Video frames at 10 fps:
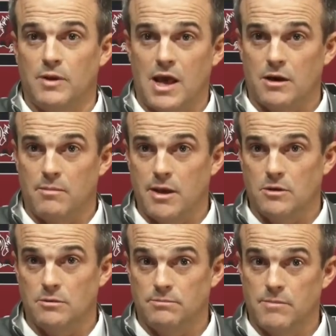but how to
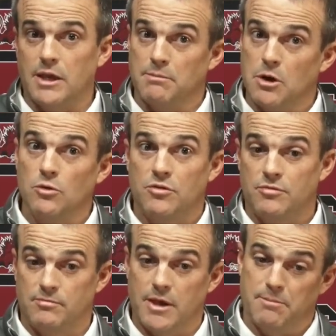make
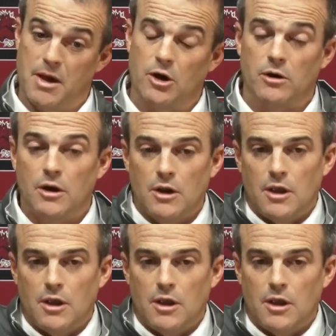it better.